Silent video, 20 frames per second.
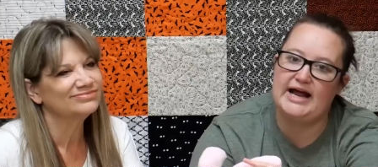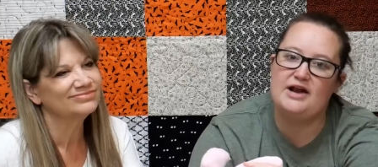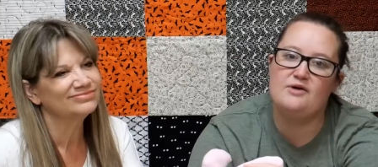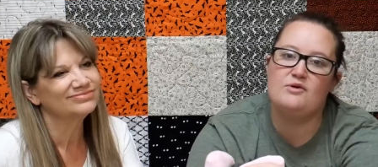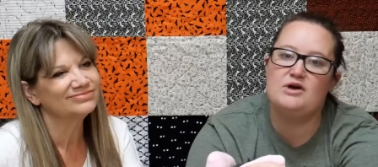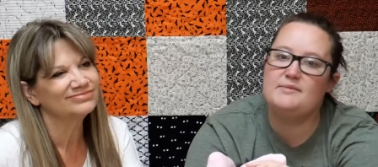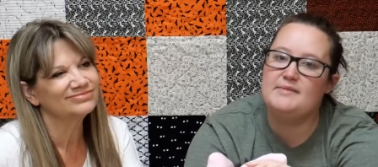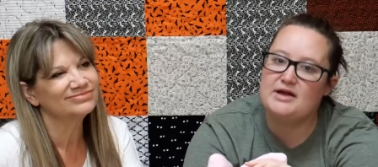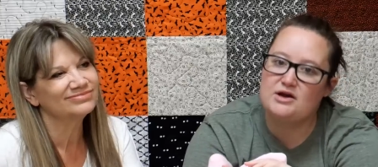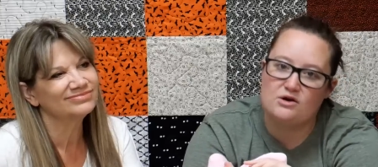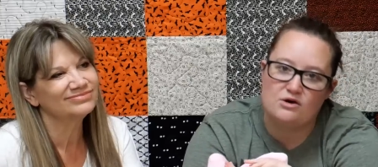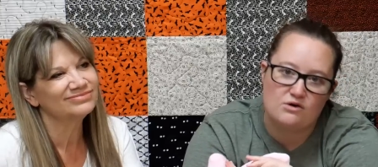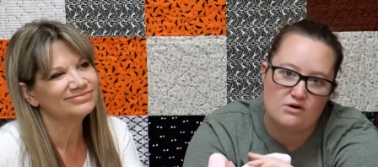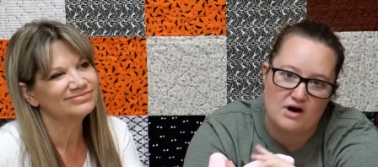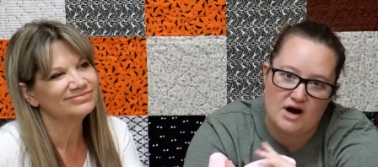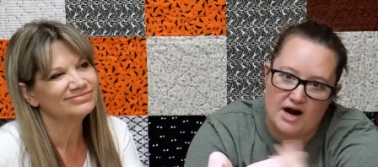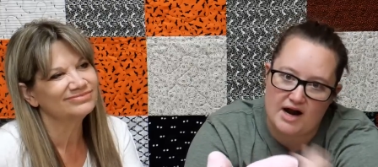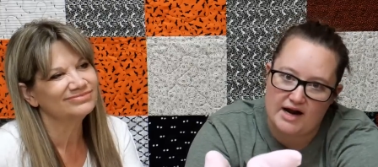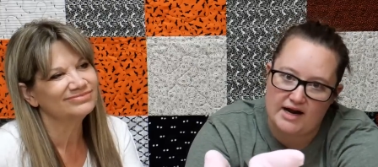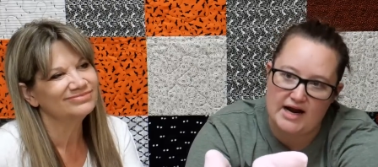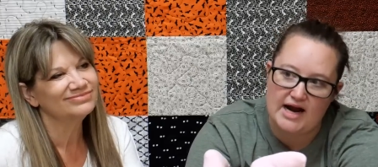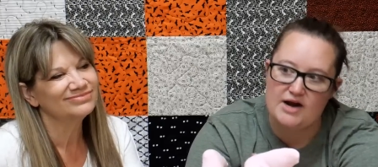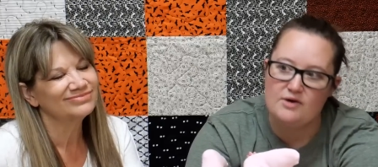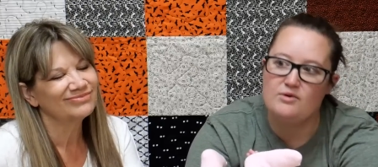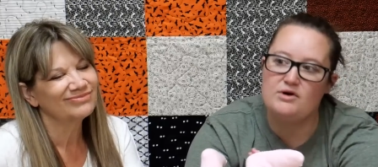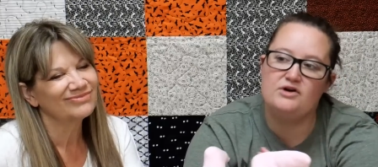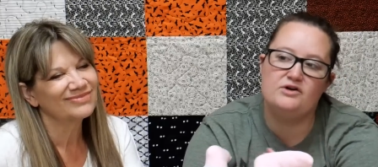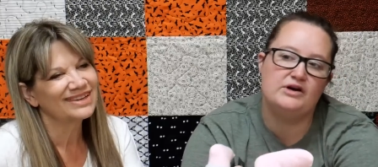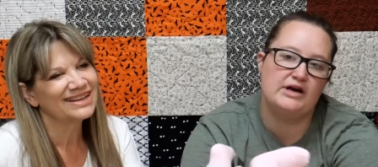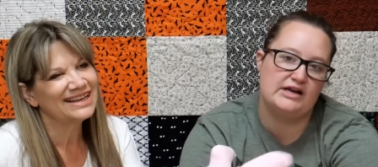Speaker 1: I don't want to make her cry I
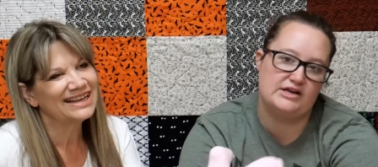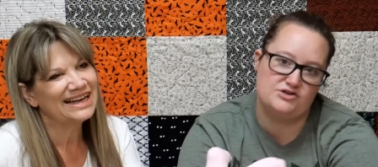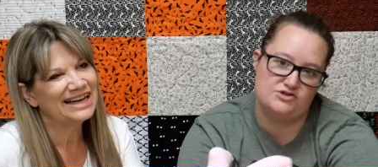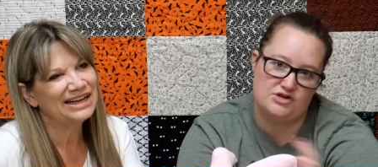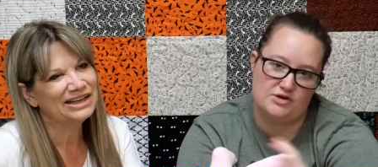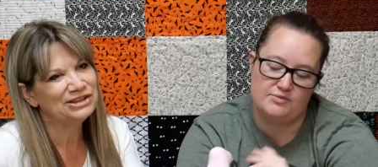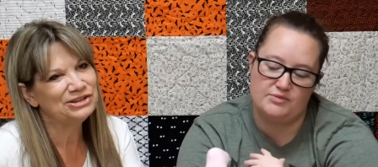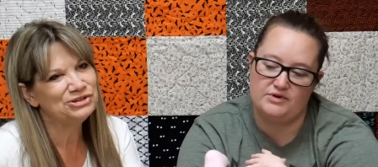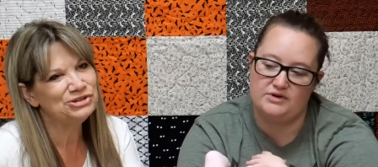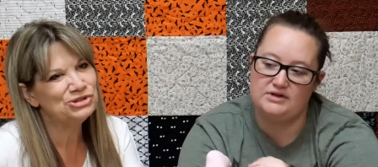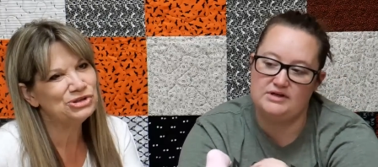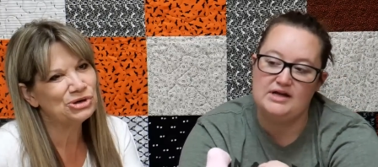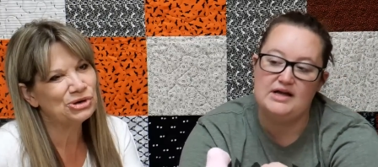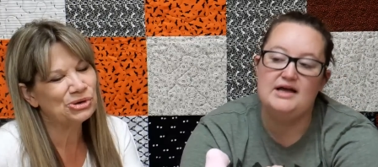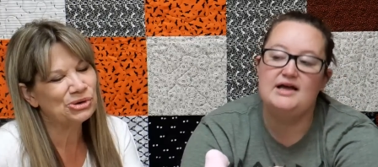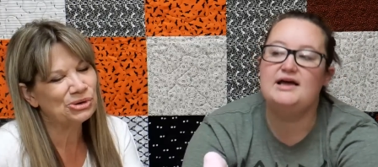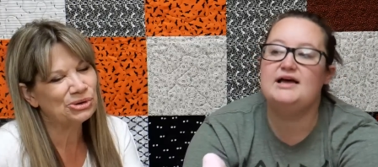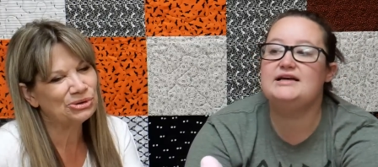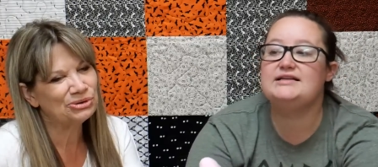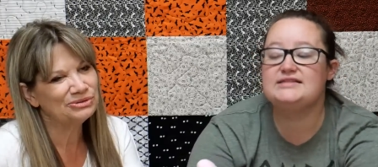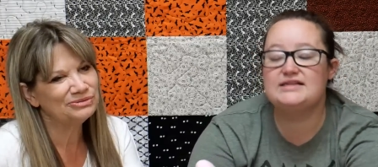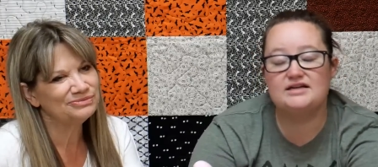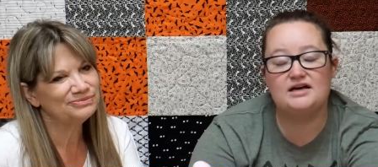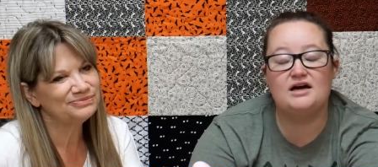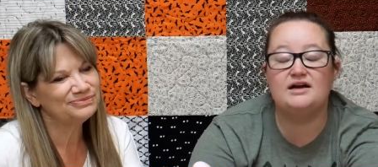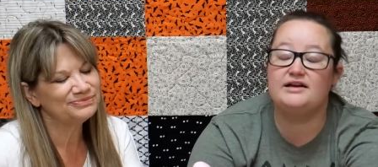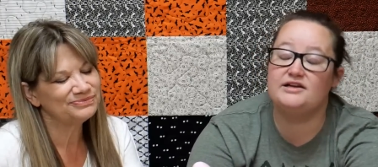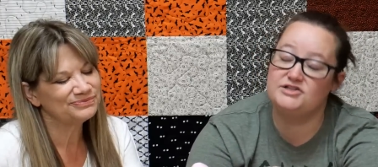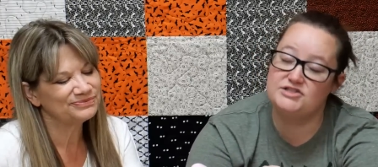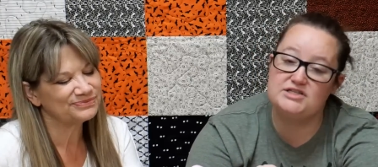don't want her to get in trouble I know. it's like
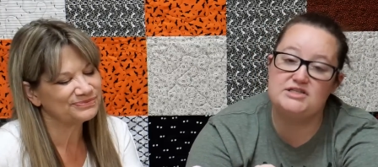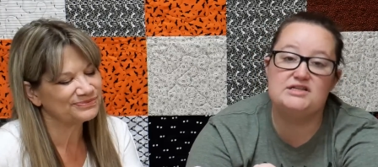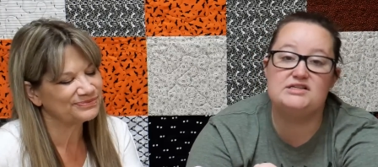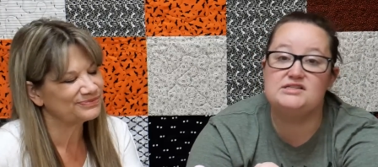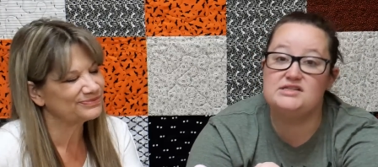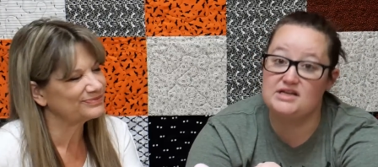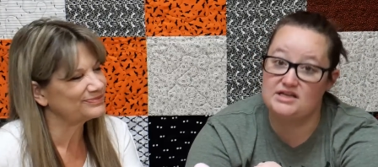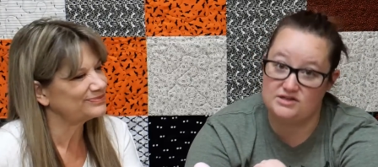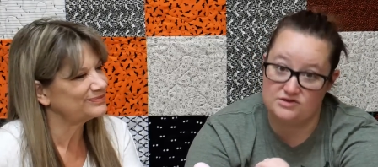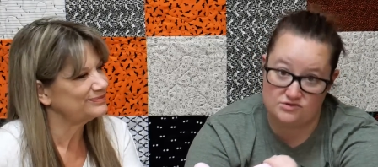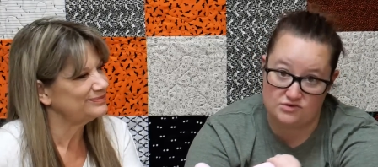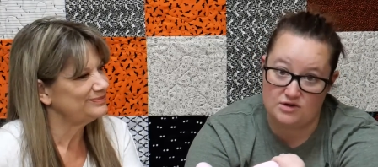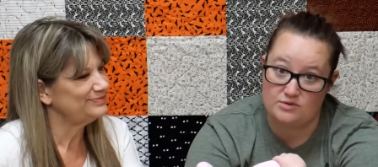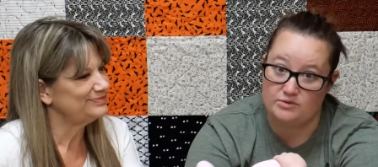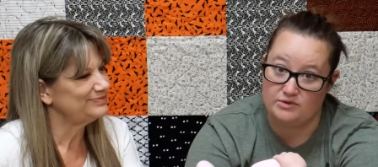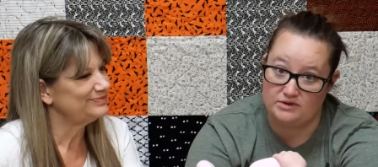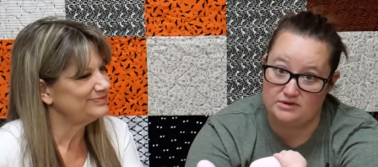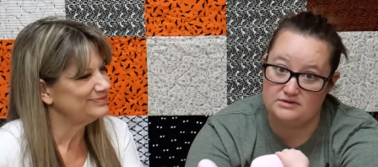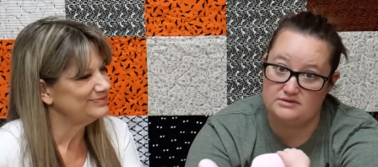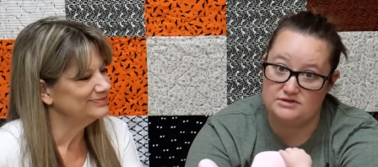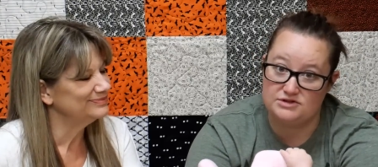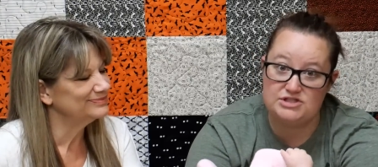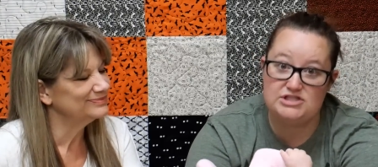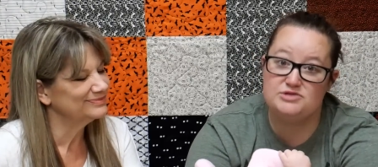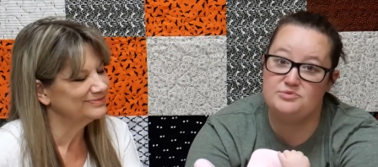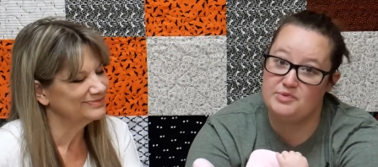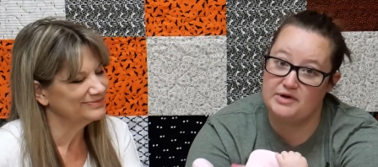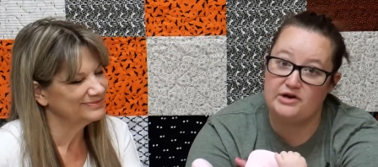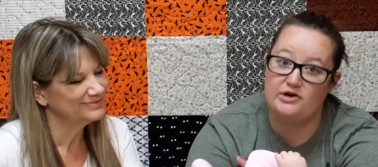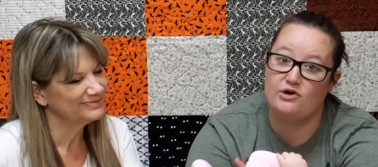honey she needs to get in trouble
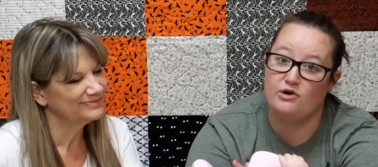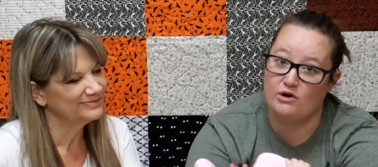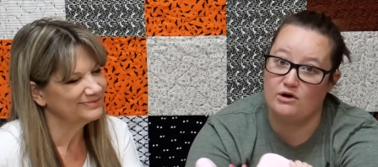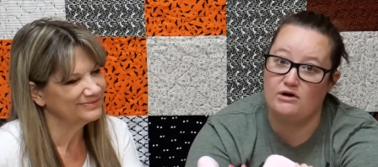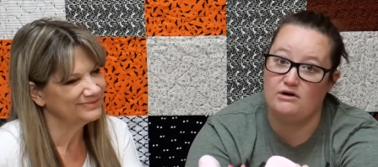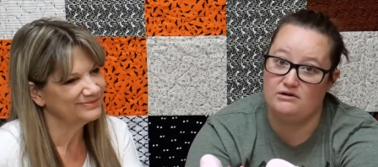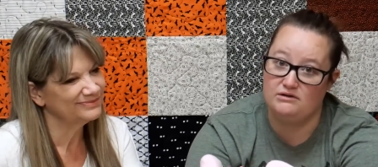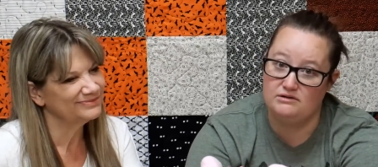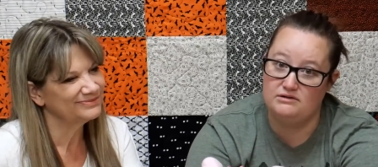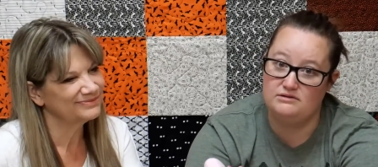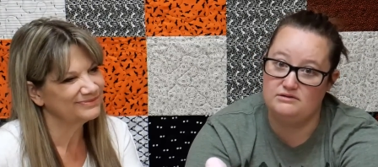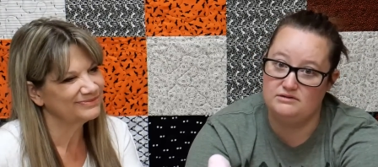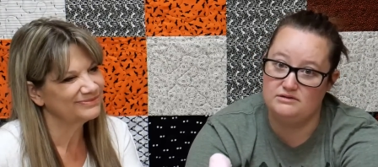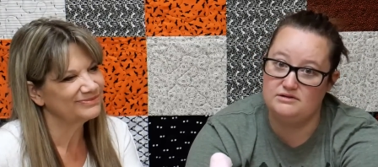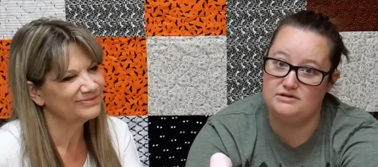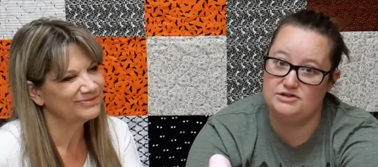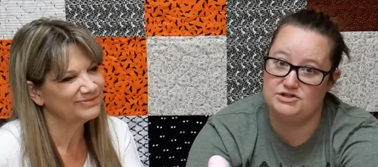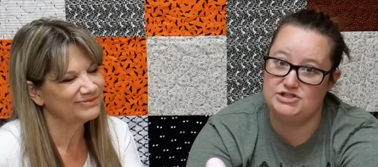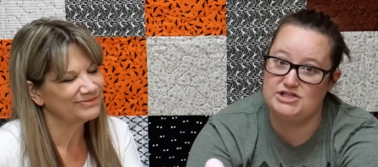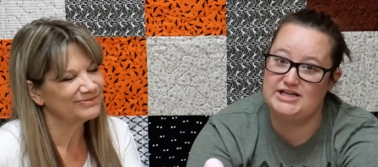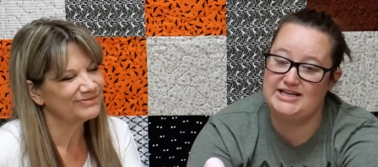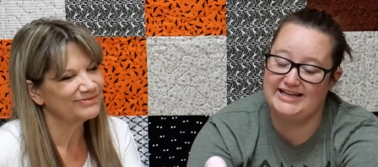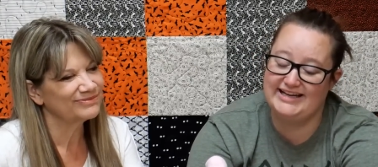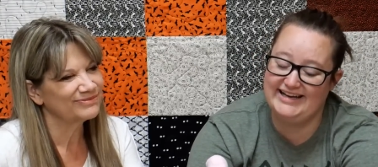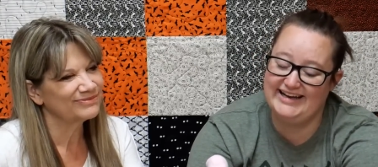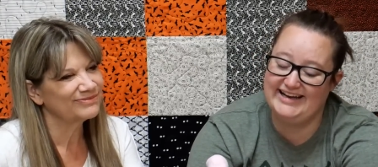she's a big girl she